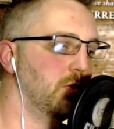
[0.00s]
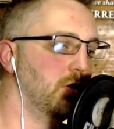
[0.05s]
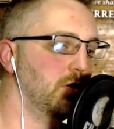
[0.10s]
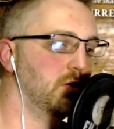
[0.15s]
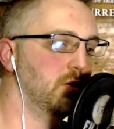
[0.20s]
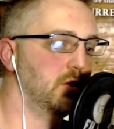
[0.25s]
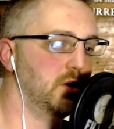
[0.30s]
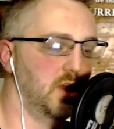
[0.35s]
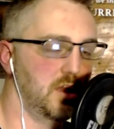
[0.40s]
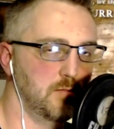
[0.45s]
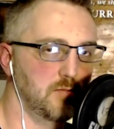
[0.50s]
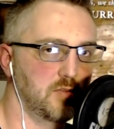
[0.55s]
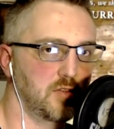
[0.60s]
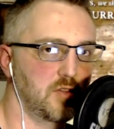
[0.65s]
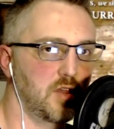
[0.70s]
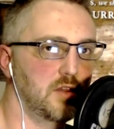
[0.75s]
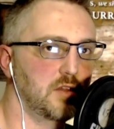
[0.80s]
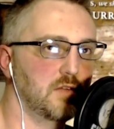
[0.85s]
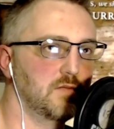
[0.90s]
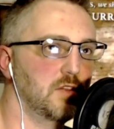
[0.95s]
the
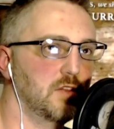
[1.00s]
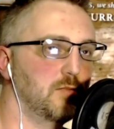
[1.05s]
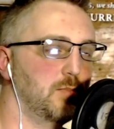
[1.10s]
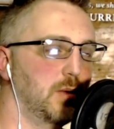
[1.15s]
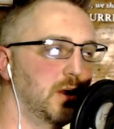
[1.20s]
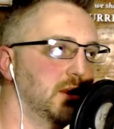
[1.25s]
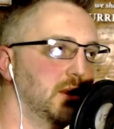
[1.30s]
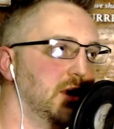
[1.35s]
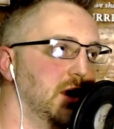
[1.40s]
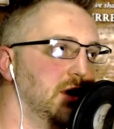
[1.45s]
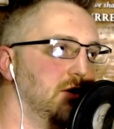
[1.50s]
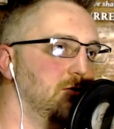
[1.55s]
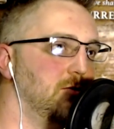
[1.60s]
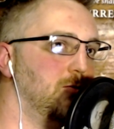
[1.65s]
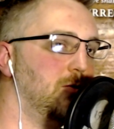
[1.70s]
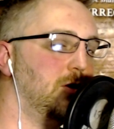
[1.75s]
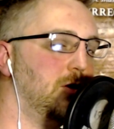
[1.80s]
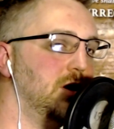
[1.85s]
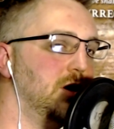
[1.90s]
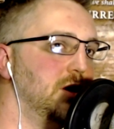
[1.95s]
namesake of this podcast,
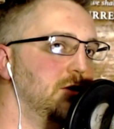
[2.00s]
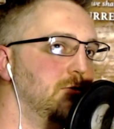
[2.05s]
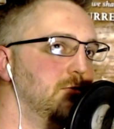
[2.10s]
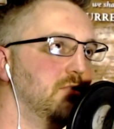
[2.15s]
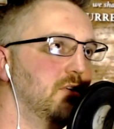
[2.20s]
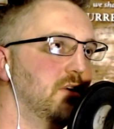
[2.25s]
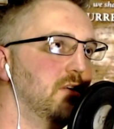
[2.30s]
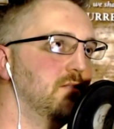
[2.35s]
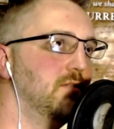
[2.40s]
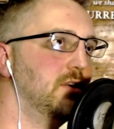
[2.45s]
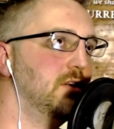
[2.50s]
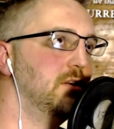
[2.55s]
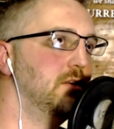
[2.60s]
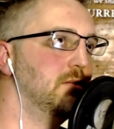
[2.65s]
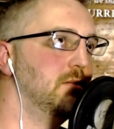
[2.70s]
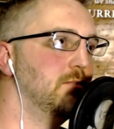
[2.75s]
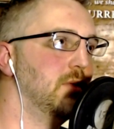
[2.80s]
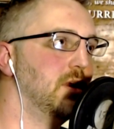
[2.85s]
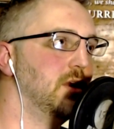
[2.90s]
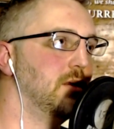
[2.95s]
wine was given to
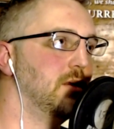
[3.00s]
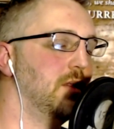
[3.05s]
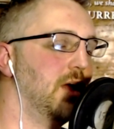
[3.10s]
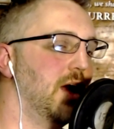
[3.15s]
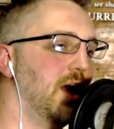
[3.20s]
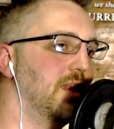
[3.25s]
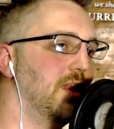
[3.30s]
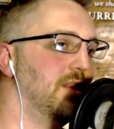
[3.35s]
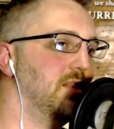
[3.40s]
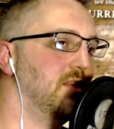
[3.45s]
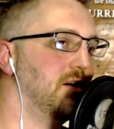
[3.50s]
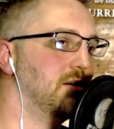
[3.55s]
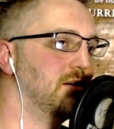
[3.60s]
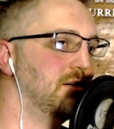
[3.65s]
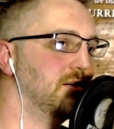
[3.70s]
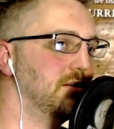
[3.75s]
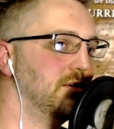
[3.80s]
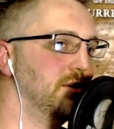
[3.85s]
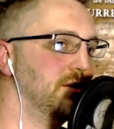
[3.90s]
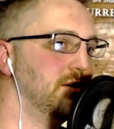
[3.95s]
make glad the
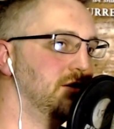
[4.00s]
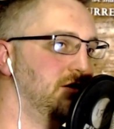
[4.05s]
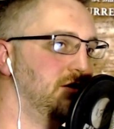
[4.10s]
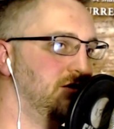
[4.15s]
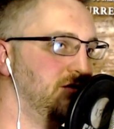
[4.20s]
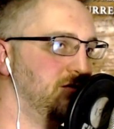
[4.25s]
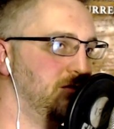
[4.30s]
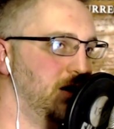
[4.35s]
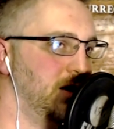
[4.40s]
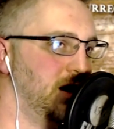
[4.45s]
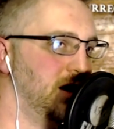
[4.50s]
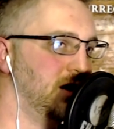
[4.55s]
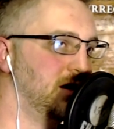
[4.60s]
heart of man.